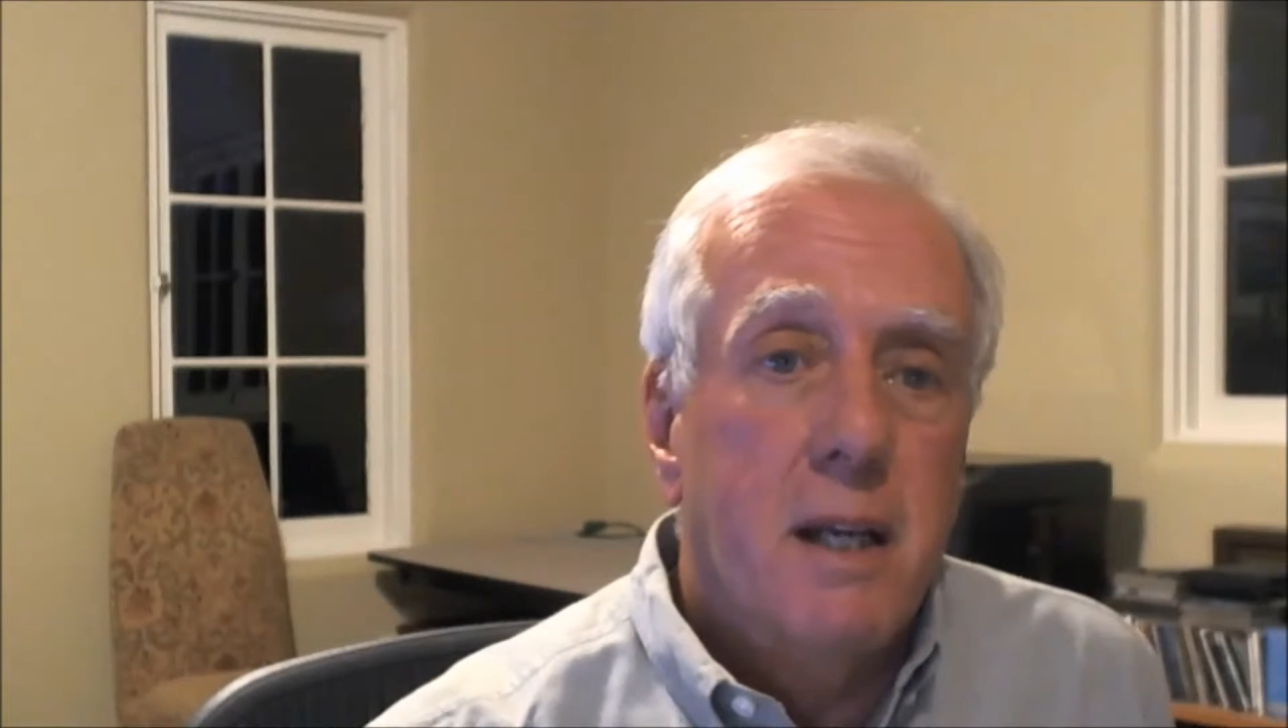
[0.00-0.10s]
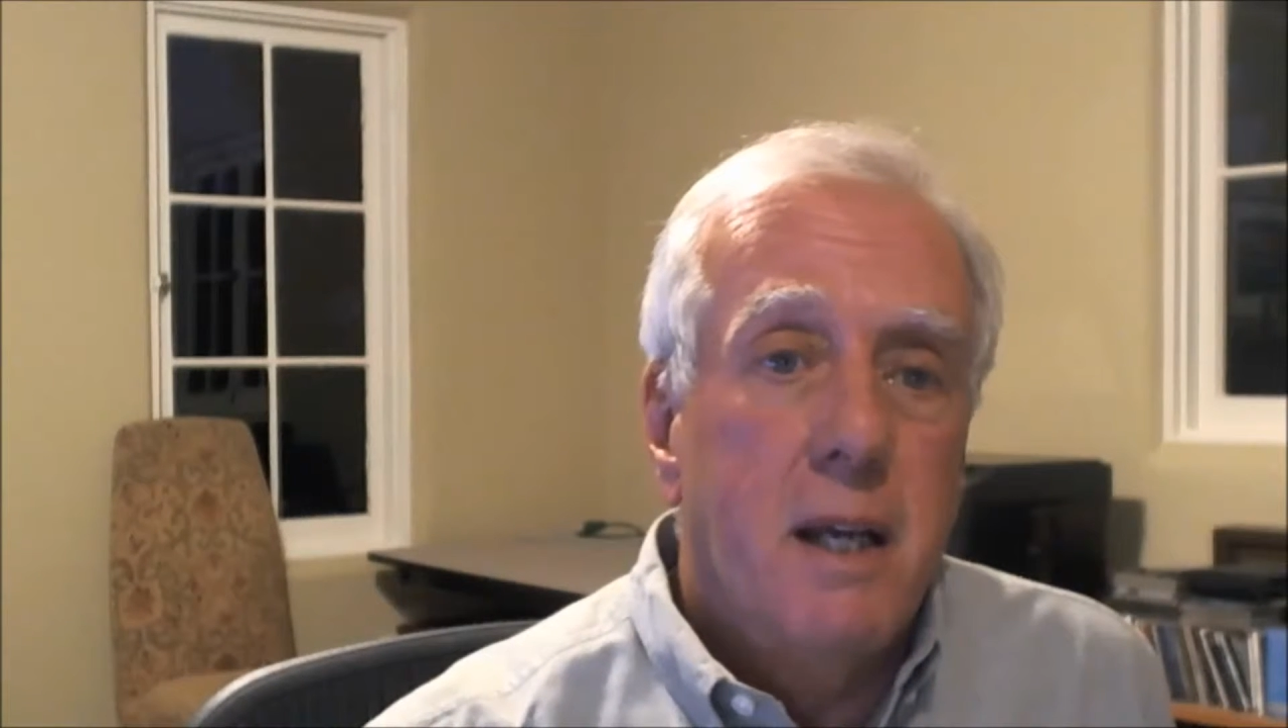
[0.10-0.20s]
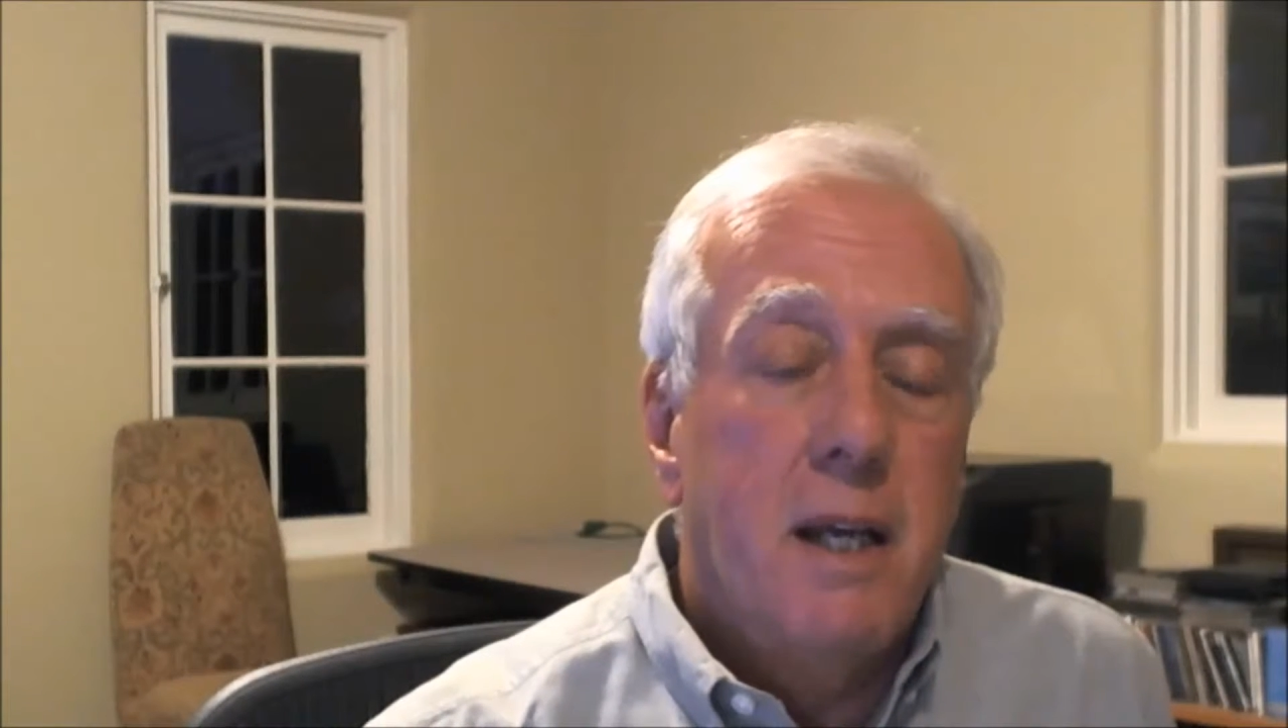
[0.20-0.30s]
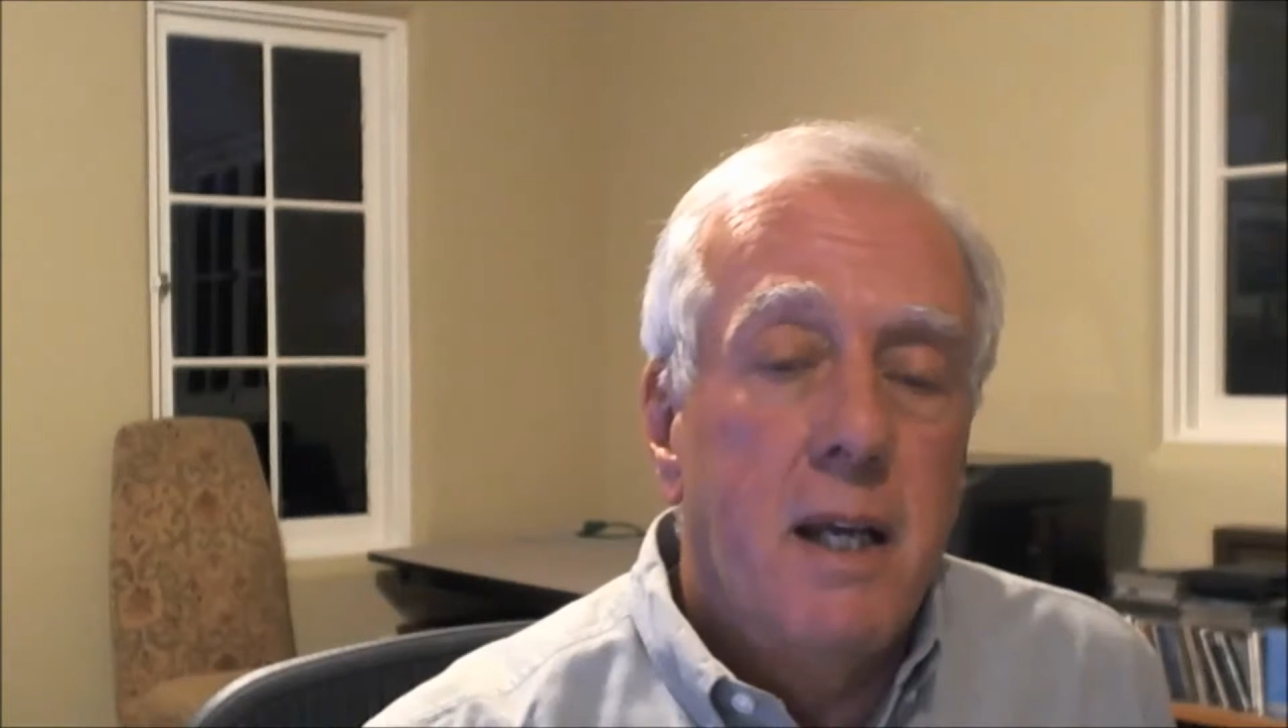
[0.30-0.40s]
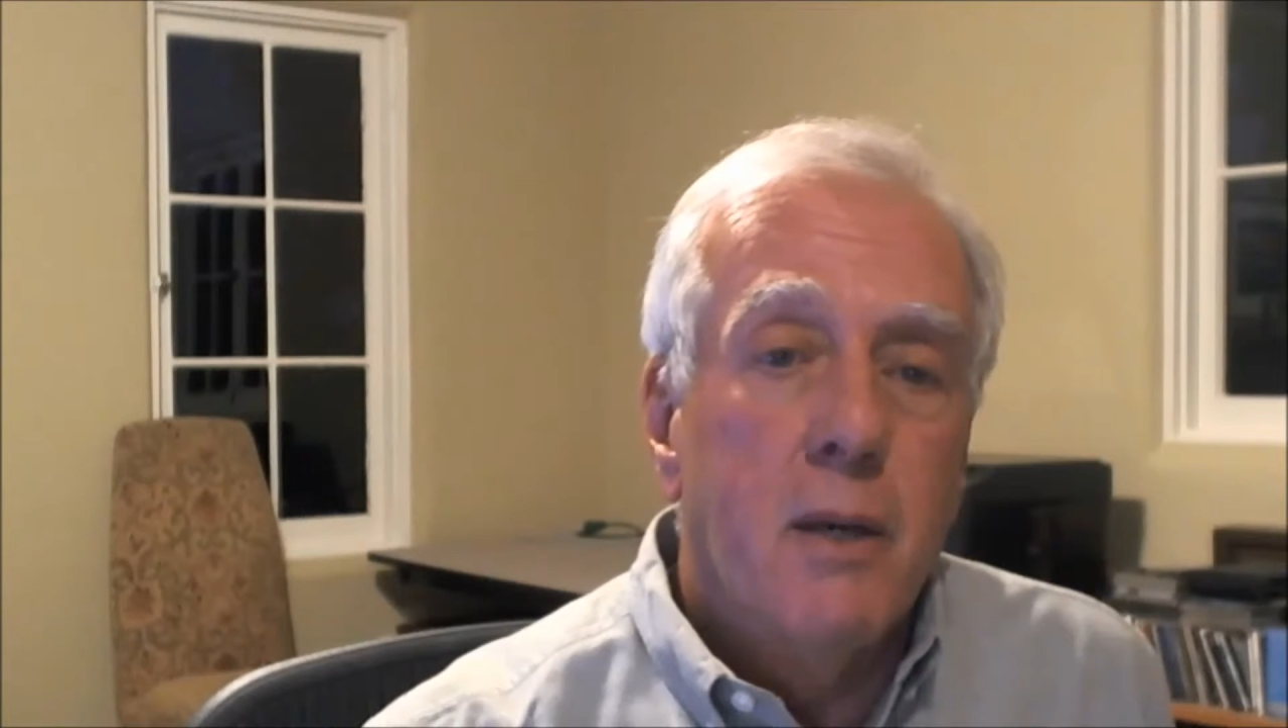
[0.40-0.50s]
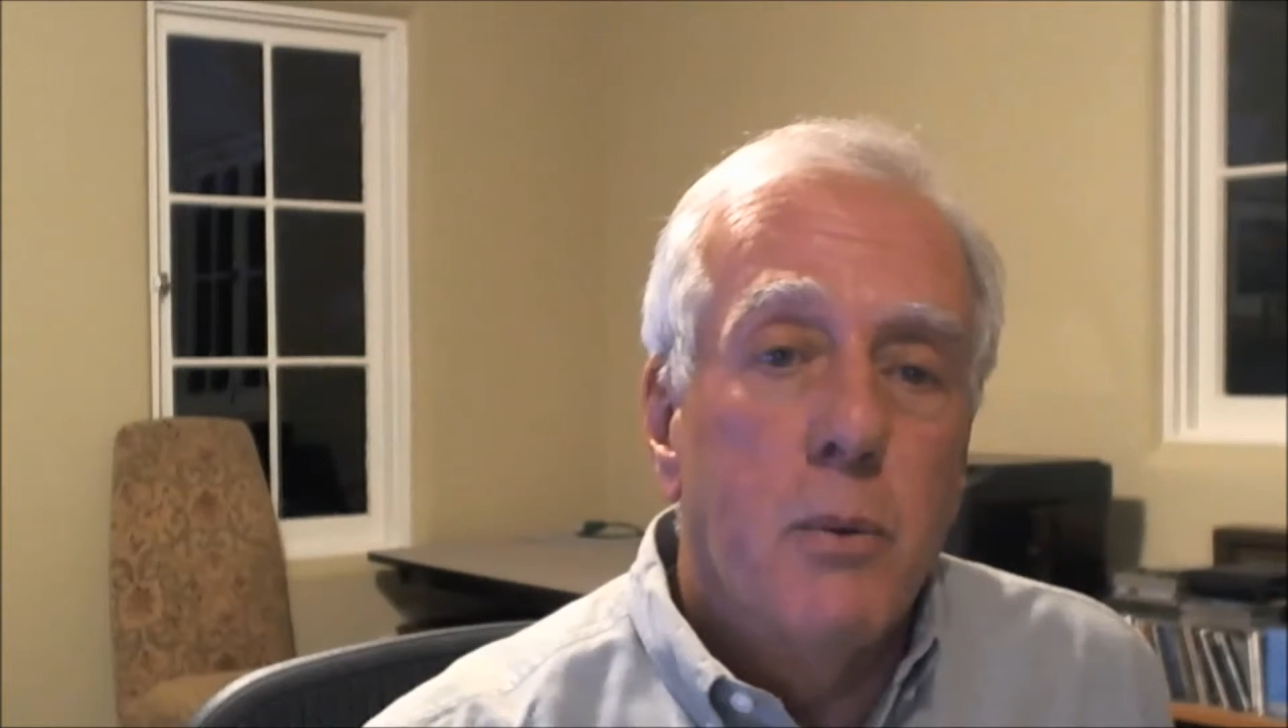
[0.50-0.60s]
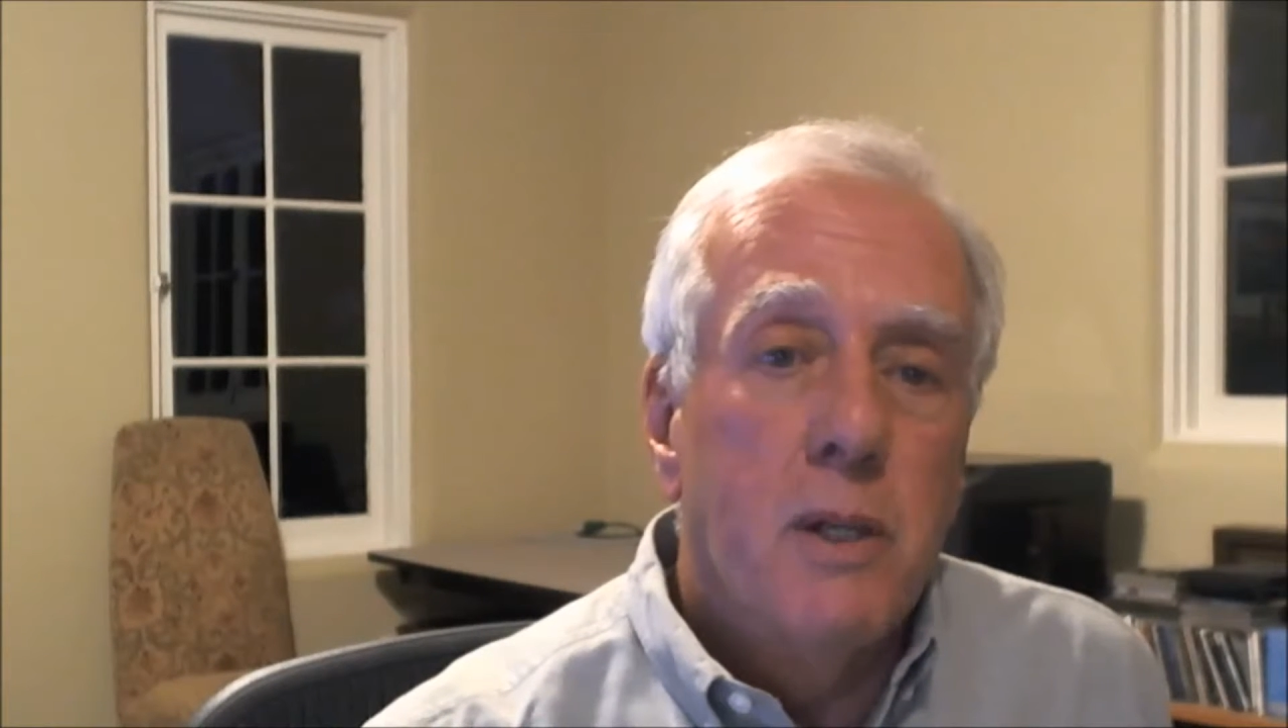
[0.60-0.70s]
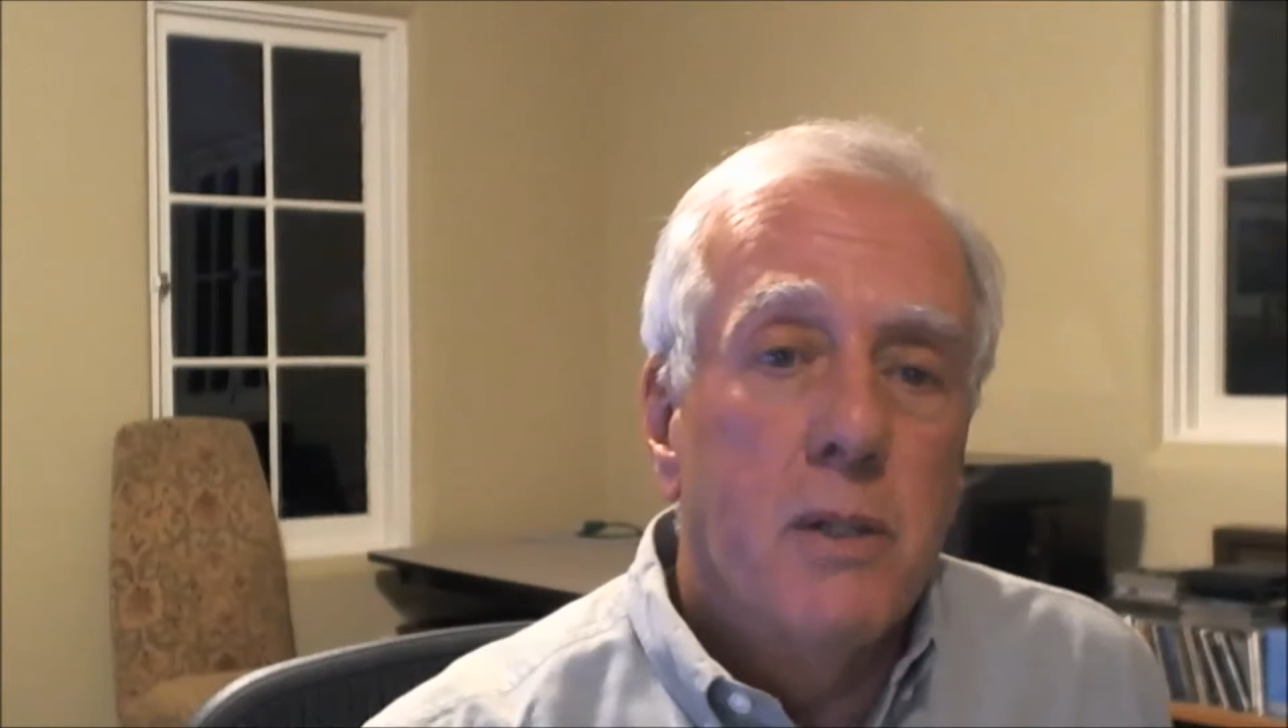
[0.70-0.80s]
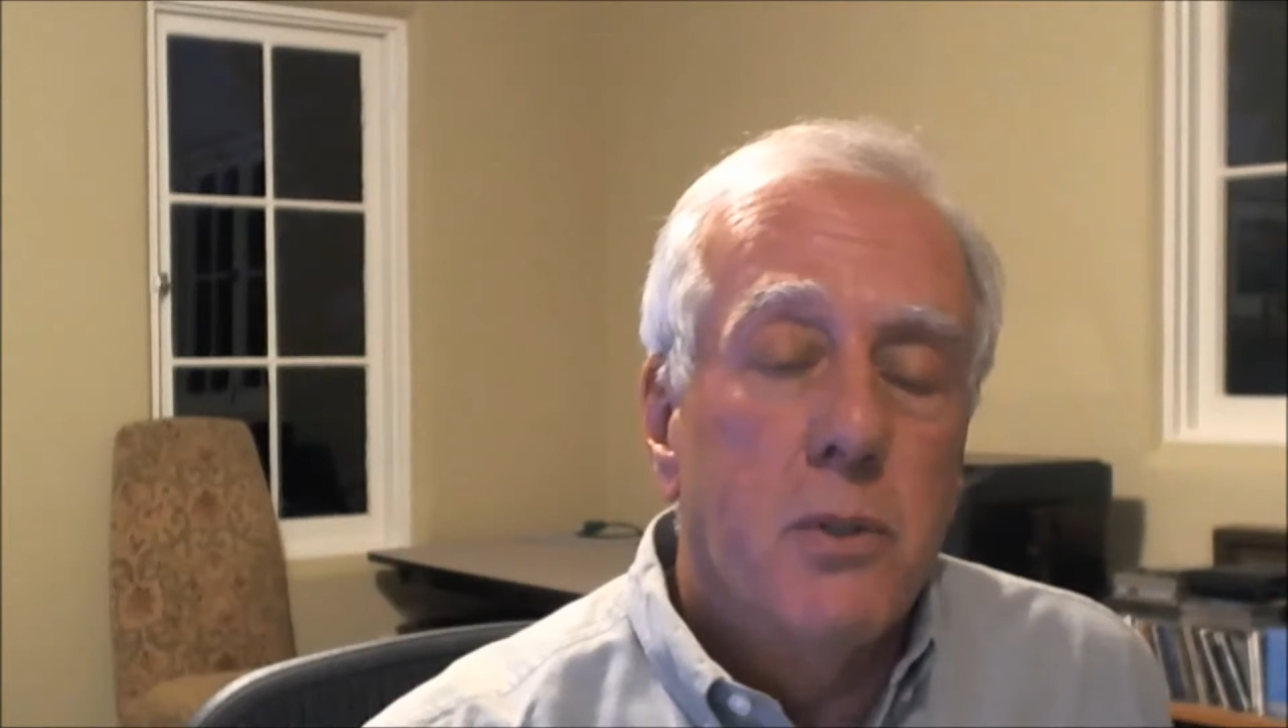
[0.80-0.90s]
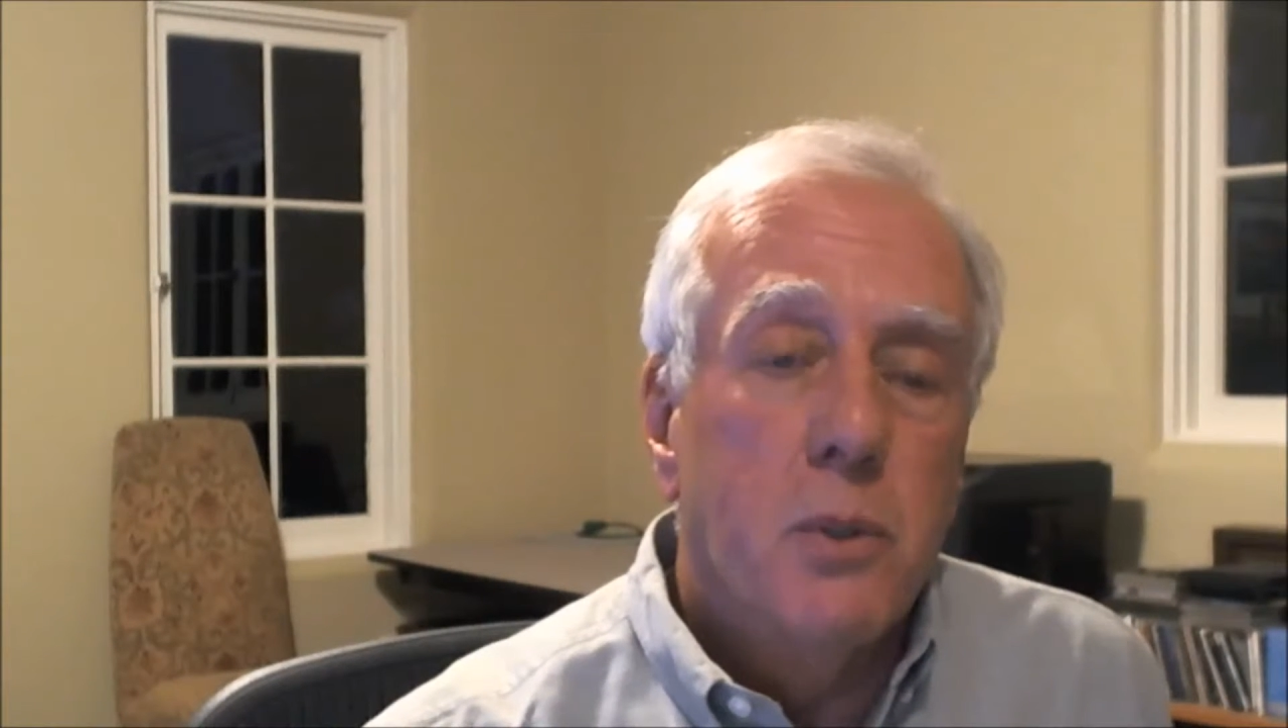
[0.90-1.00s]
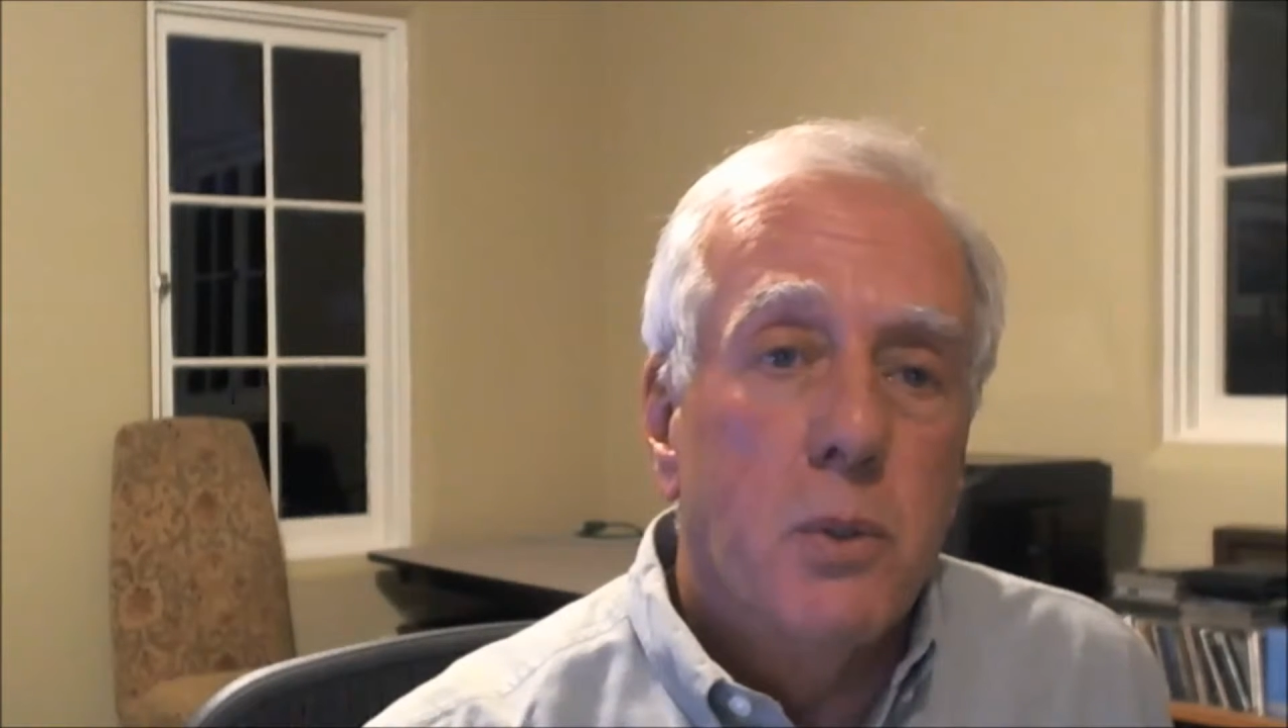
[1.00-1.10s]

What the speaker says: in a real tool,